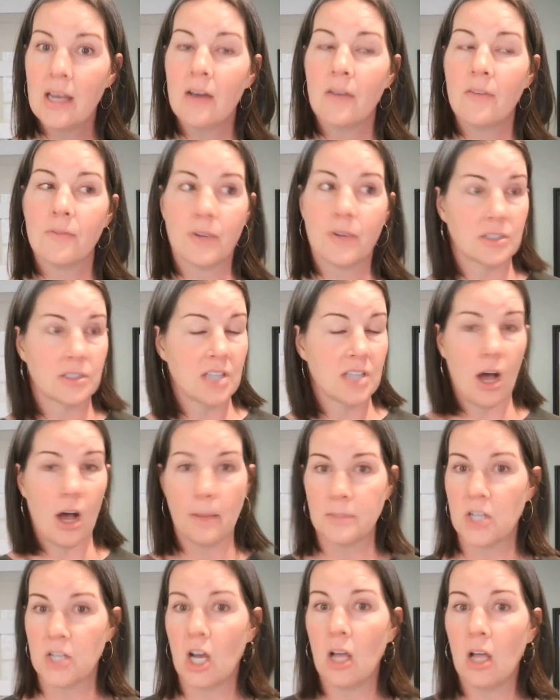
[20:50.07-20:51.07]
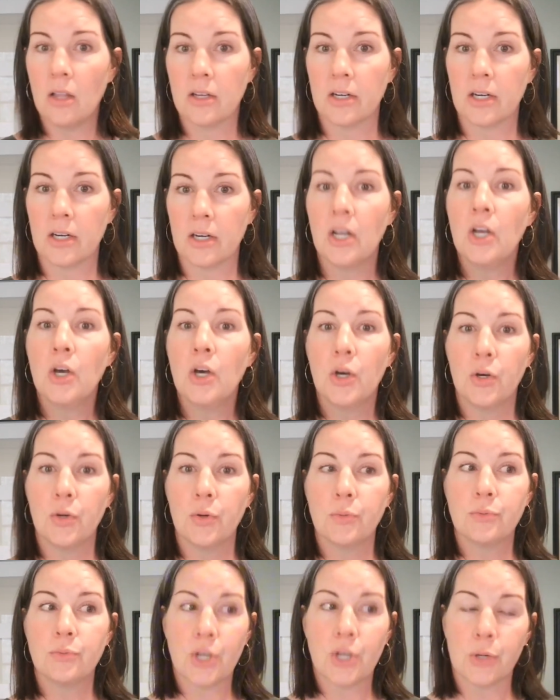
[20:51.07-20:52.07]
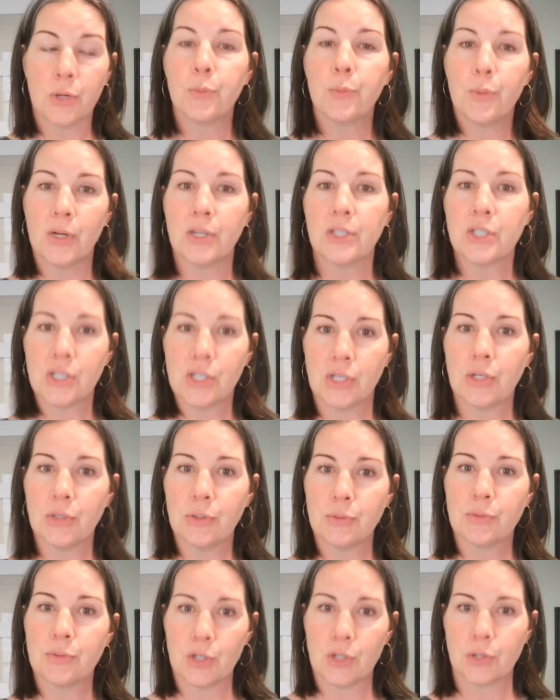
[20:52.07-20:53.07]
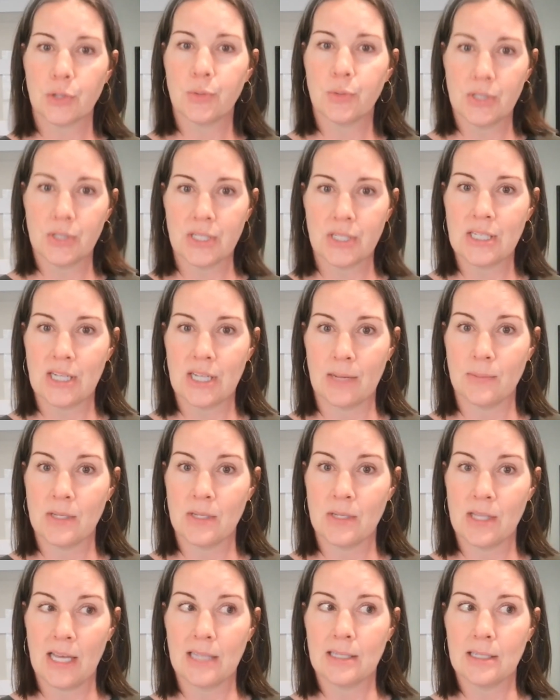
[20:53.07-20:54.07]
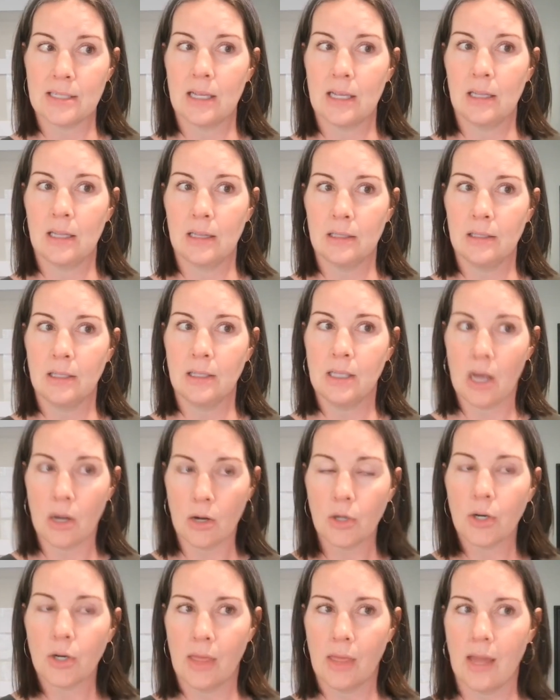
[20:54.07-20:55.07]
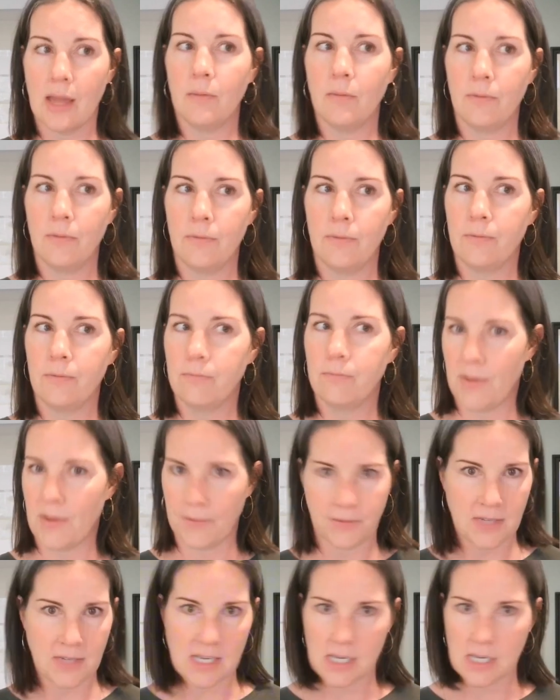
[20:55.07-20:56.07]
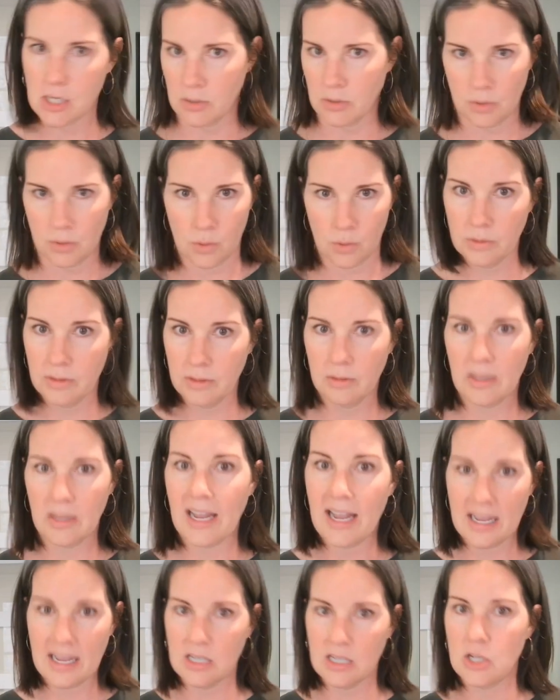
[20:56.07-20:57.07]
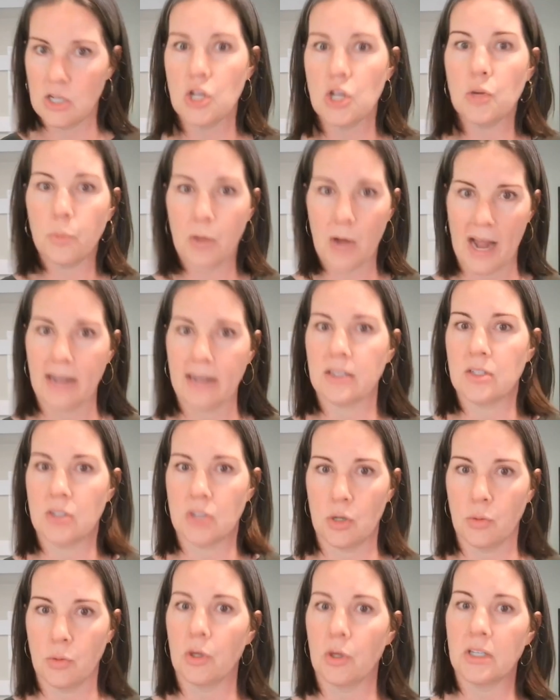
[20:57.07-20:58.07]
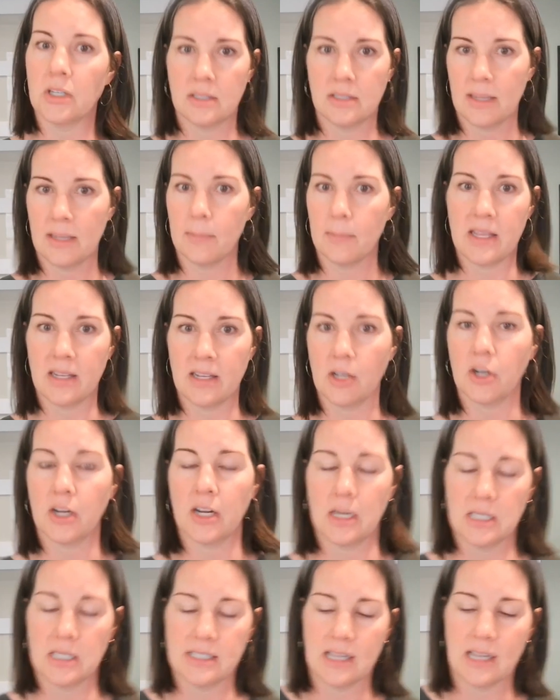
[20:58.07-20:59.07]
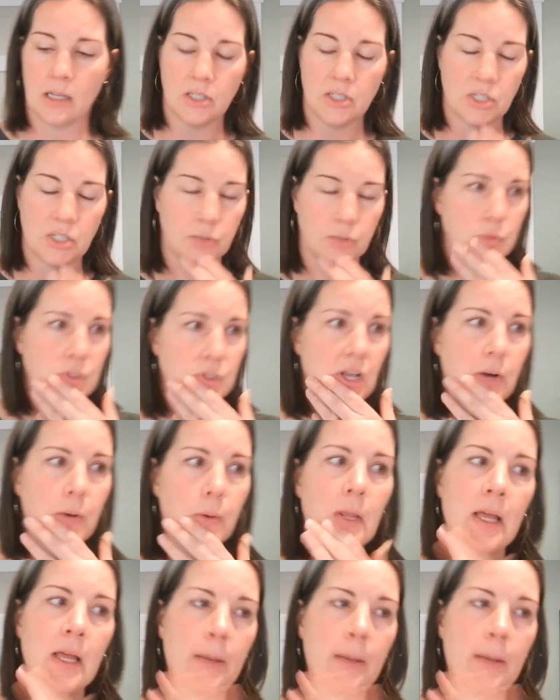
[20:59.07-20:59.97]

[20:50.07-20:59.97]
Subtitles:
for top dollar who don't want to use virtual systems that's younger than 50 years old, like as a new practice owner or somebody that you're going to sell it to. So